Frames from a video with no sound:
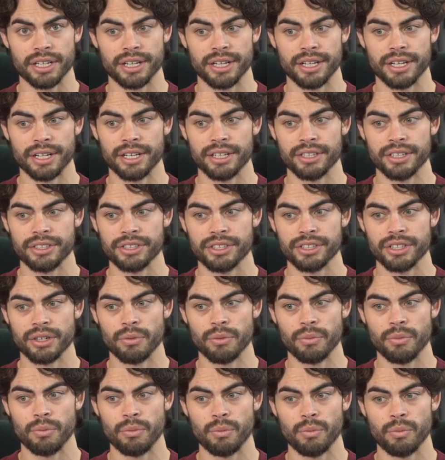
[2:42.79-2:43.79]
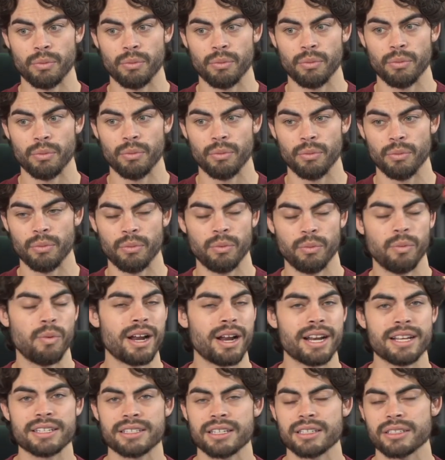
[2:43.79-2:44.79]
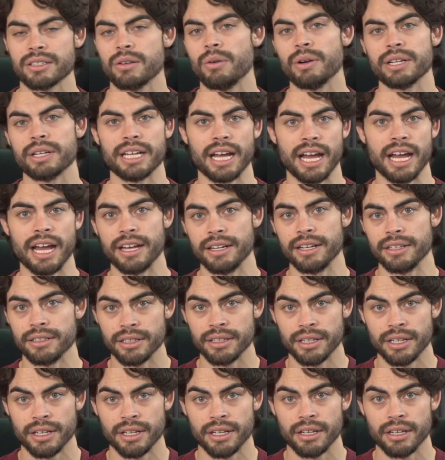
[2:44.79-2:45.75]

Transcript: And, you know, when is this going to end?